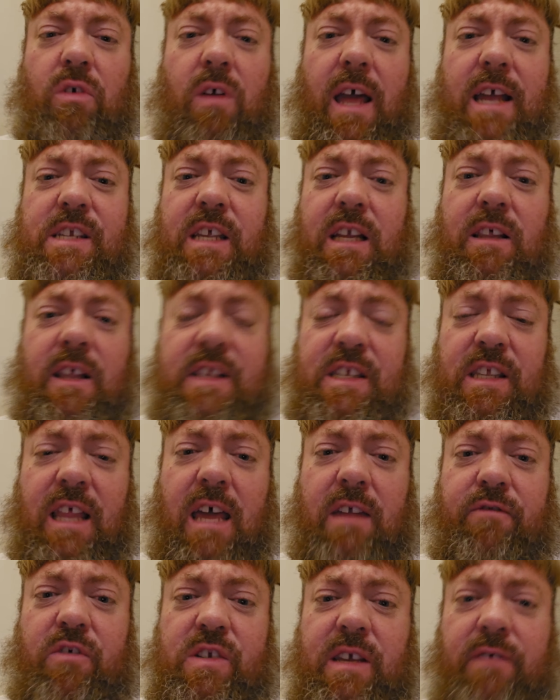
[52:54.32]
Israel has to
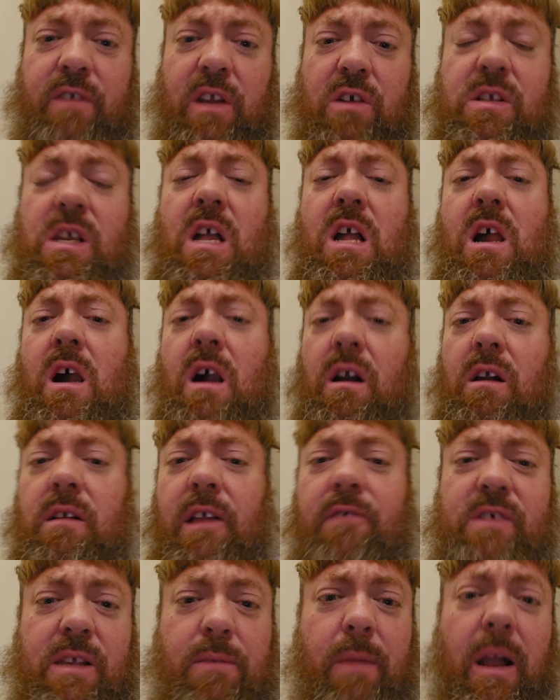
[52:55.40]
cleanse the land for seven years.
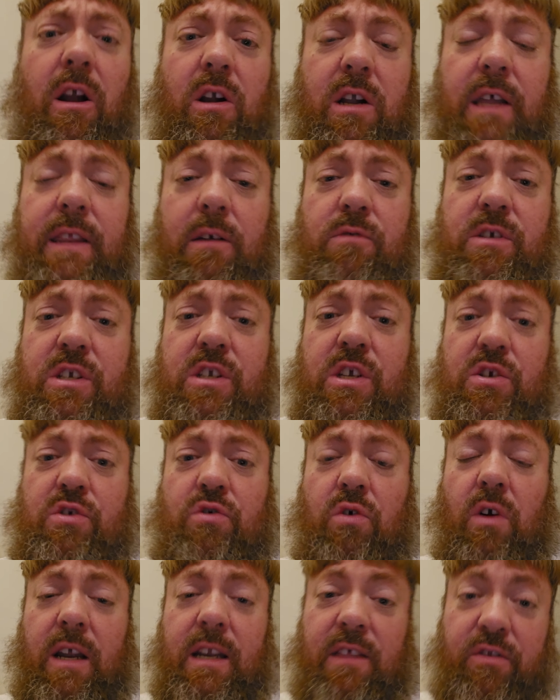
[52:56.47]
It was America that was
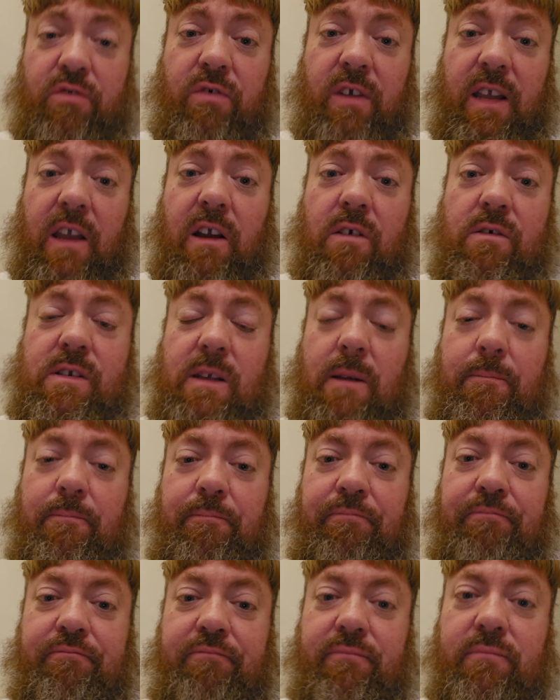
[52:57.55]
destroyed in three
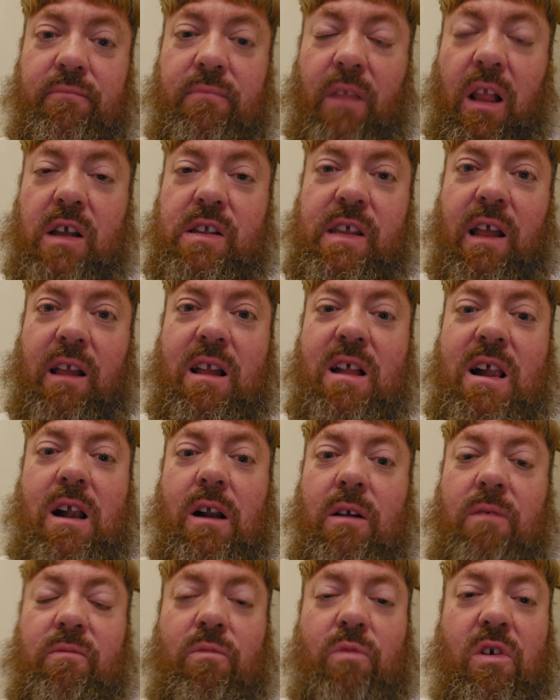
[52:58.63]
years. It's like,
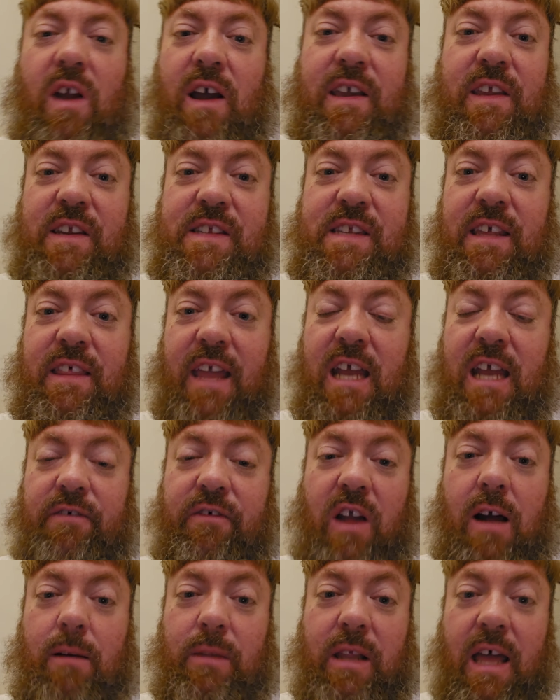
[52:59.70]
we're not going the
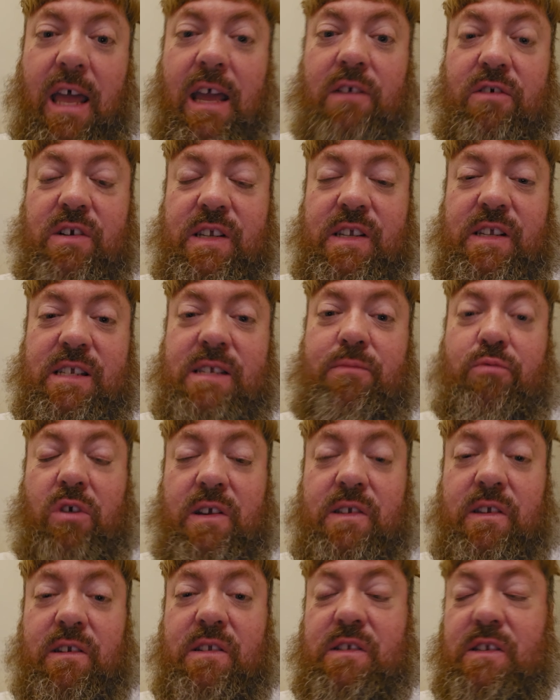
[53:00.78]
end of Kamala
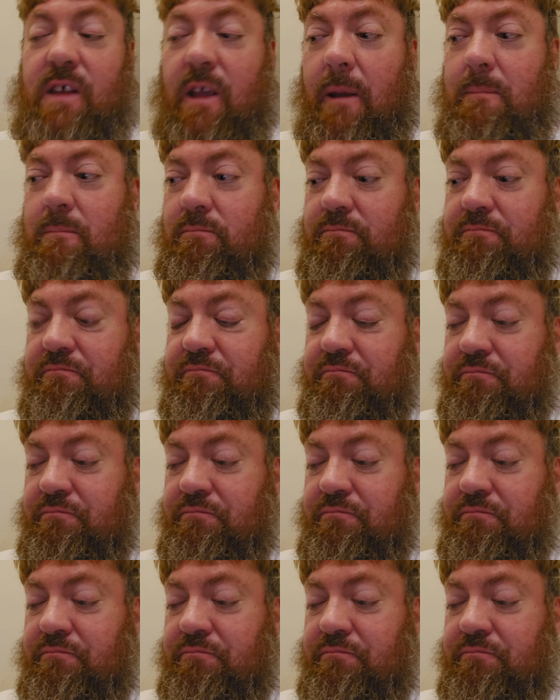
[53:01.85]
Harris's presidency.